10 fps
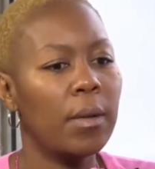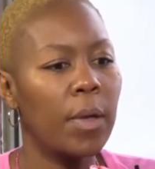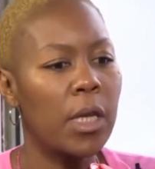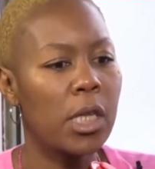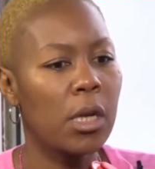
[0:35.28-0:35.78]

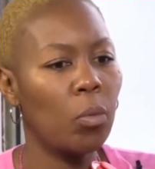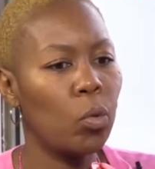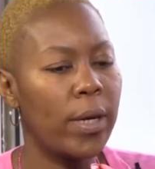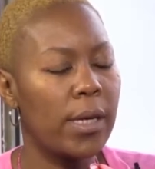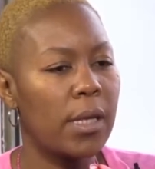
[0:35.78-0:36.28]
in some
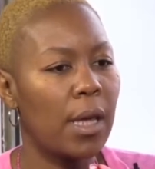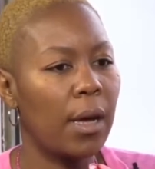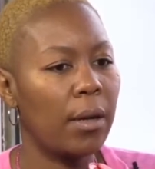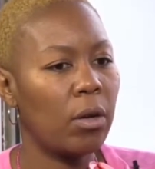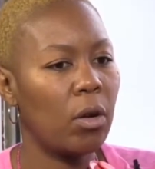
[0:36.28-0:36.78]
ways
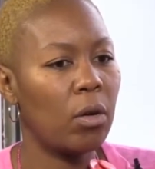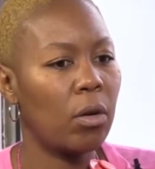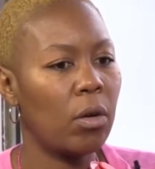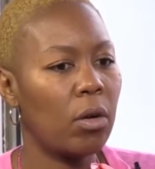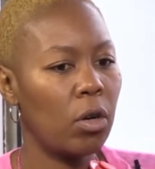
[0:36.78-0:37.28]
that
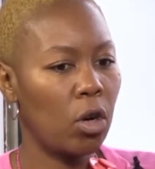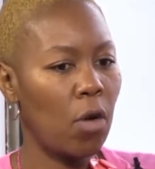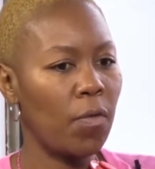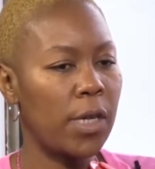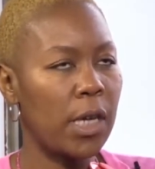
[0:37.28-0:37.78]

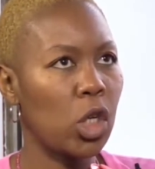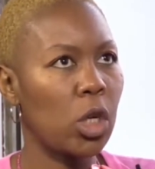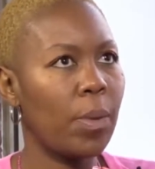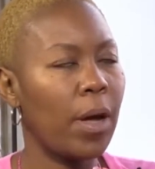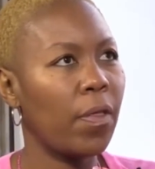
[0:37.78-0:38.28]
conversation
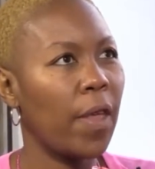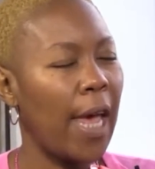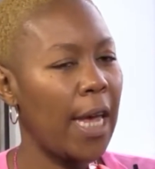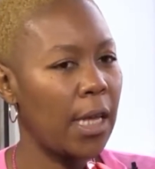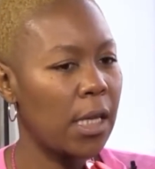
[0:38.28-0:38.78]
about the
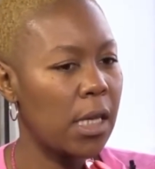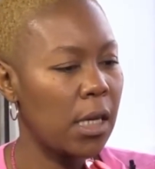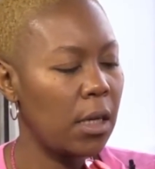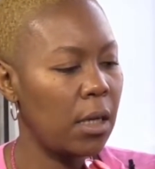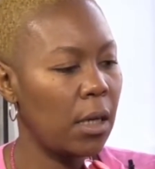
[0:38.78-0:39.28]

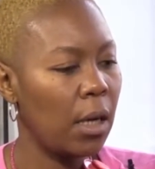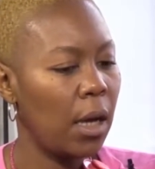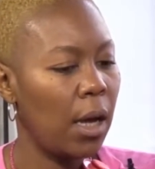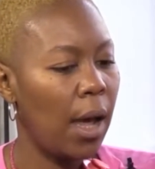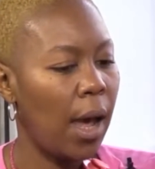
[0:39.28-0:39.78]
ANC
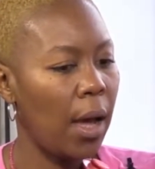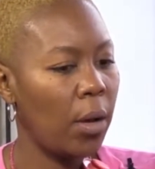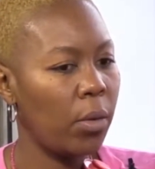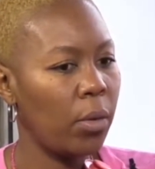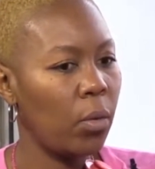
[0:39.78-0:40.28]

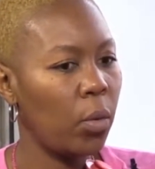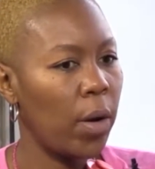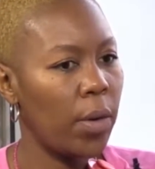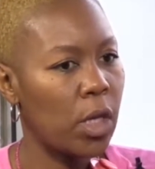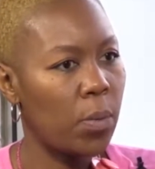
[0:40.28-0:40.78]
and
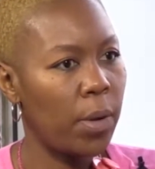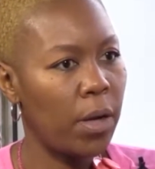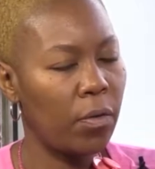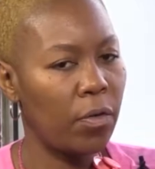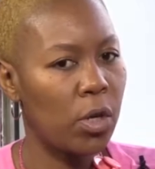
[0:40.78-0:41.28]
where it's
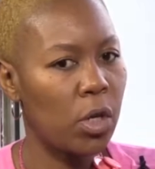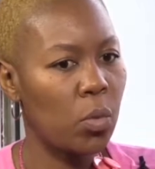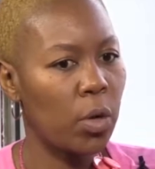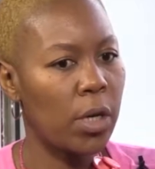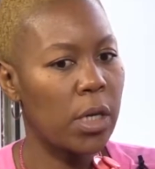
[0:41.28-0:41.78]
been versus
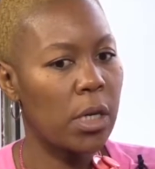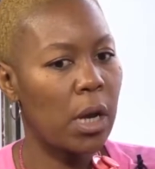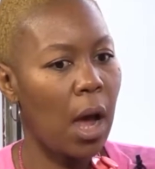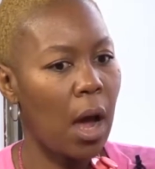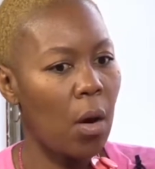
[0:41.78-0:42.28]
where it's
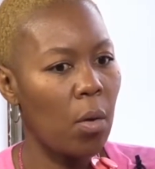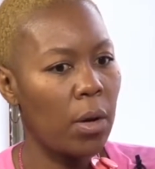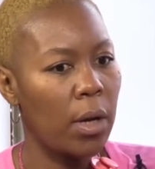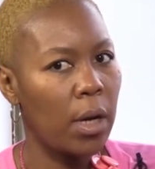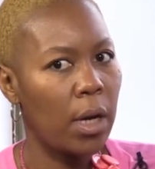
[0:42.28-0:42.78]
now
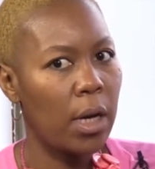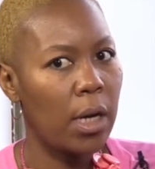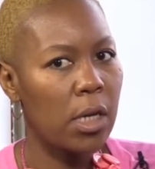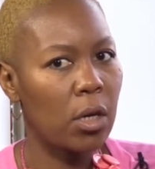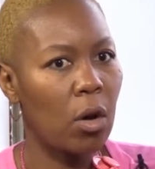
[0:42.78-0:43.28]

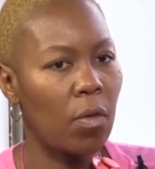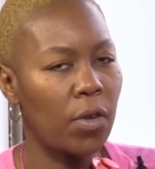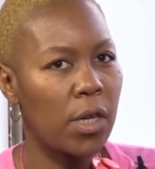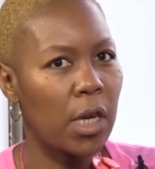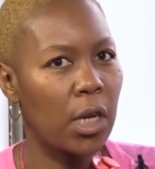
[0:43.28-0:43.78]
is a
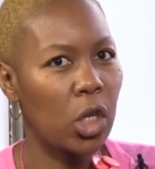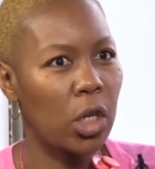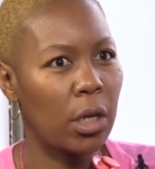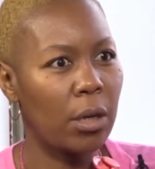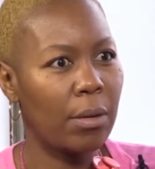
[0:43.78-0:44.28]

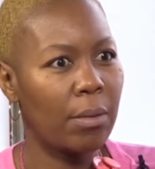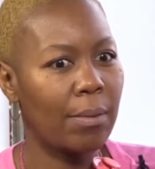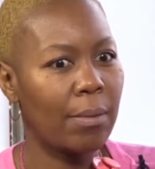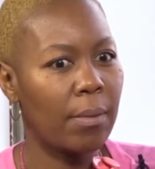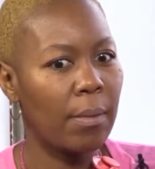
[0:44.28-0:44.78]
conversation
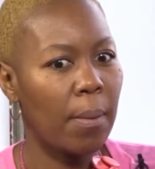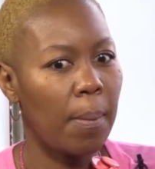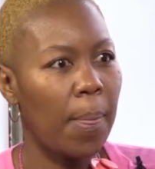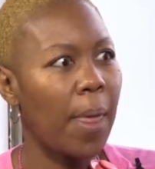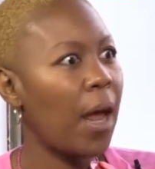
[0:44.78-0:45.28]

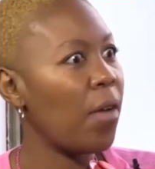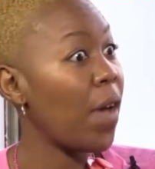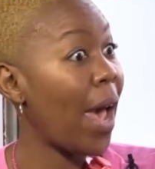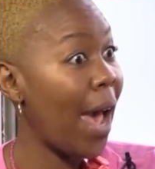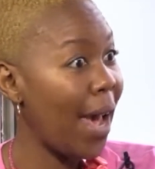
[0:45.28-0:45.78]
that I've
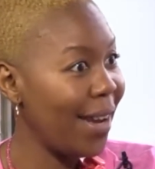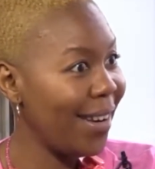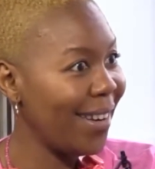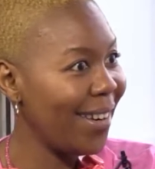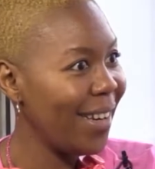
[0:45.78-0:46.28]

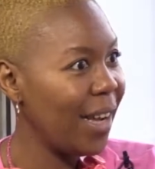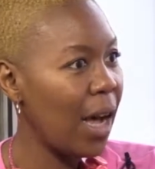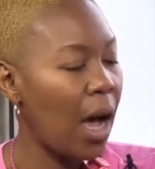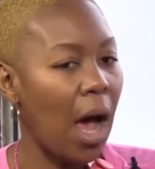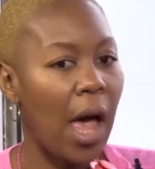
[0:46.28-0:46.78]
had.
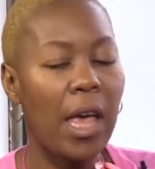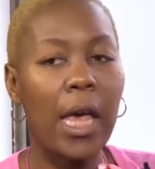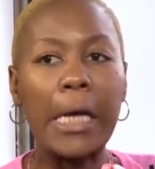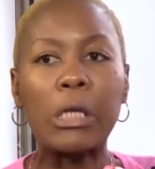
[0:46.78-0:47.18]
I